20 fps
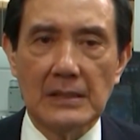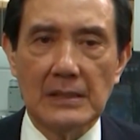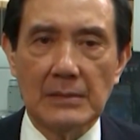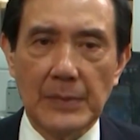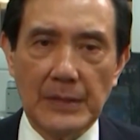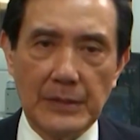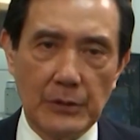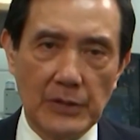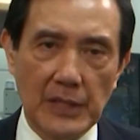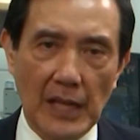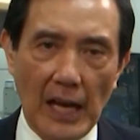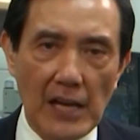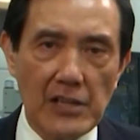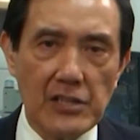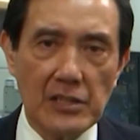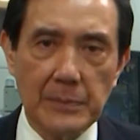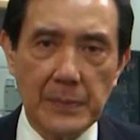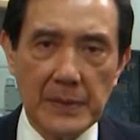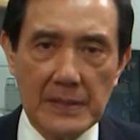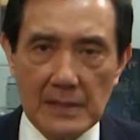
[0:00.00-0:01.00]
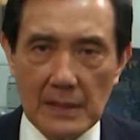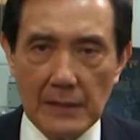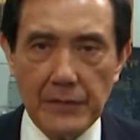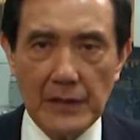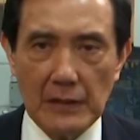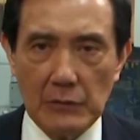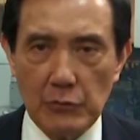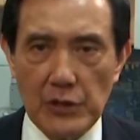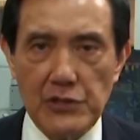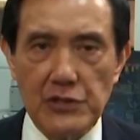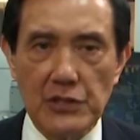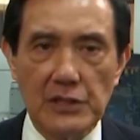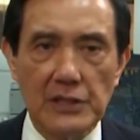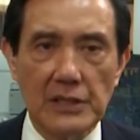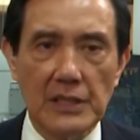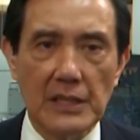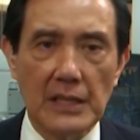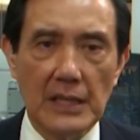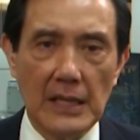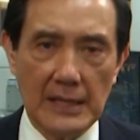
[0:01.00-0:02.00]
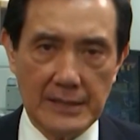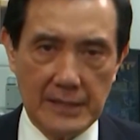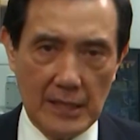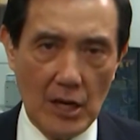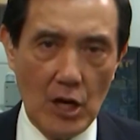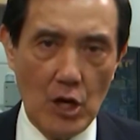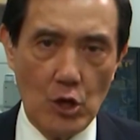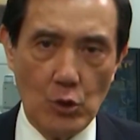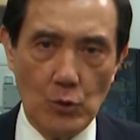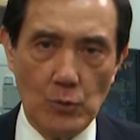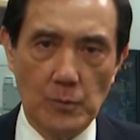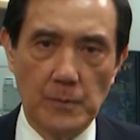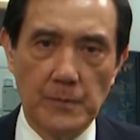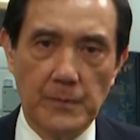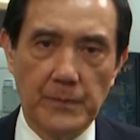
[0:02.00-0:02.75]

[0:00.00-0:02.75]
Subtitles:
but to the Asia-Pacific region as a whole.